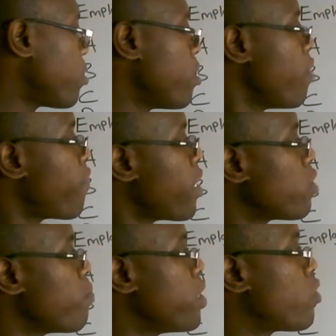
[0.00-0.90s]
the difference
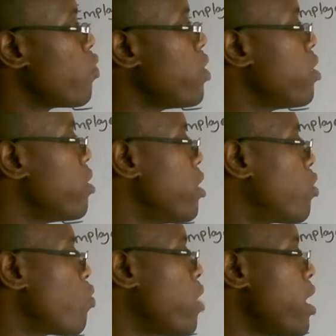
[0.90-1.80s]
between the two
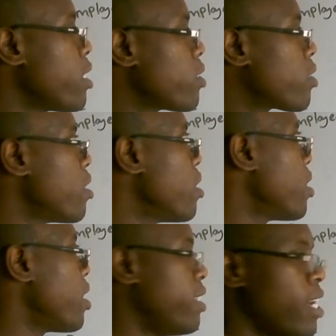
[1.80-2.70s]
ranks,
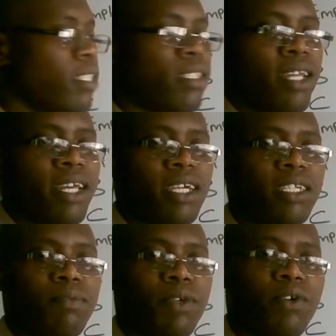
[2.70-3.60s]
just direct,
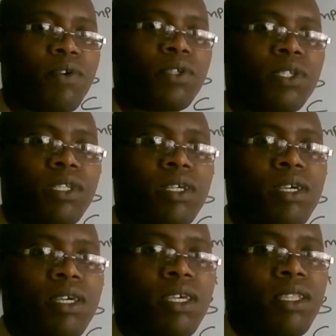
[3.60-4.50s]
because
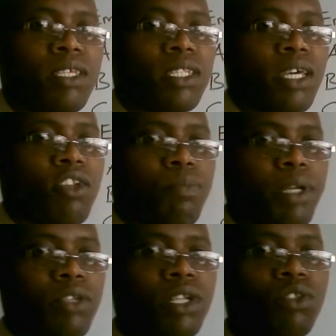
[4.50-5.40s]
in this kind of
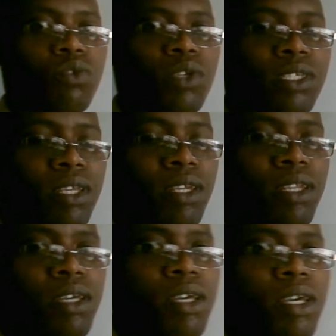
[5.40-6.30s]
particular situation,
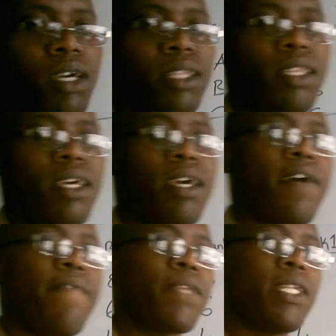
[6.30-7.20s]
the
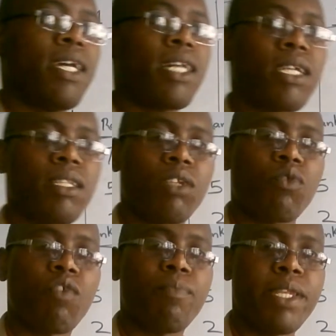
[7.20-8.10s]
data that we
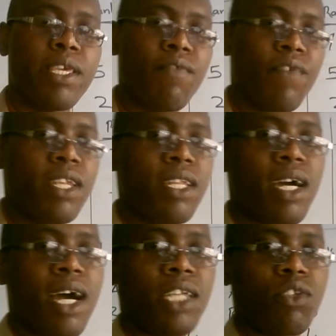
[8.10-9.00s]
have been given
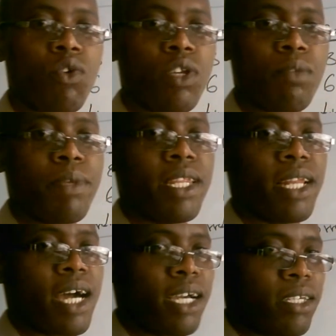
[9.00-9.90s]
has already been
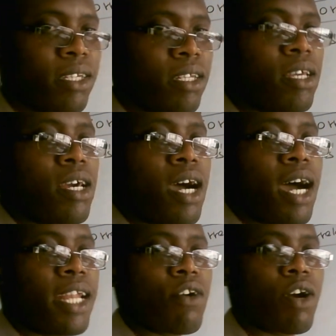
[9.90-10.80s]
ranked. And
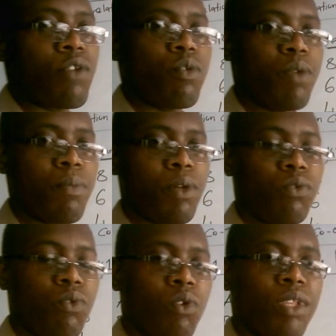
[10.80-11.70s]
how can we be able to
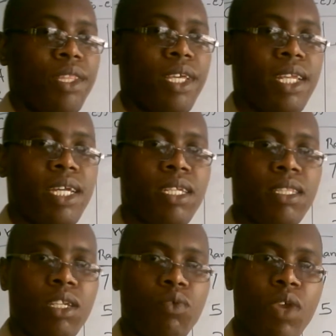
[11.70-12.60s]
know that the data
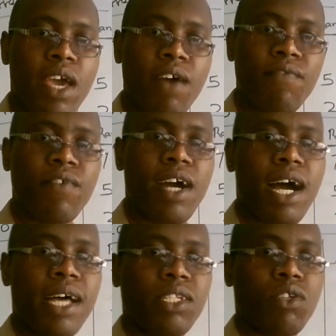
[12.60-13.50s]
that we have
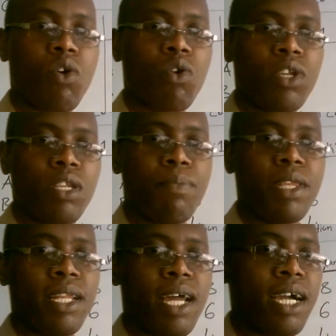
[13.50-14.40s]
has already been
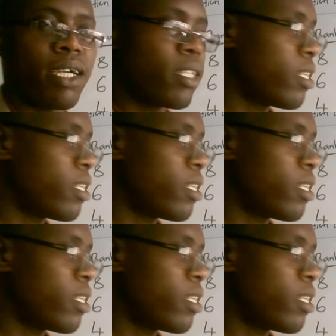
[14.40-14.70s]
ranked?